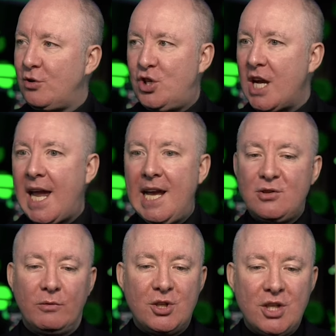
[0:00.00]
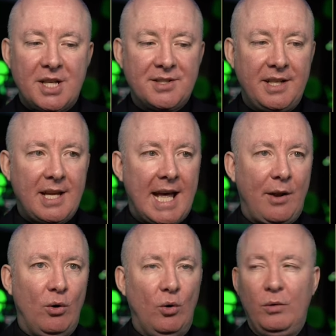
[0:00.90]
or changed or adjusted
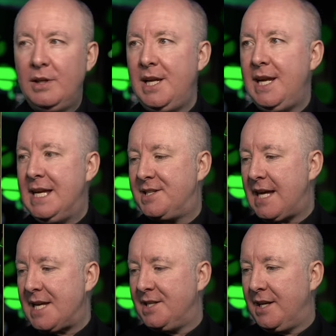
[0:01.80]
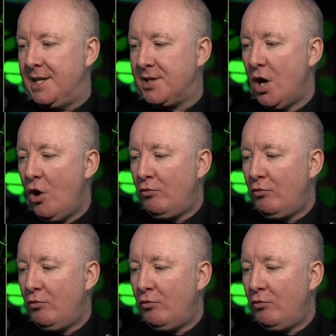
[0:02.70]
at all. It is as it is.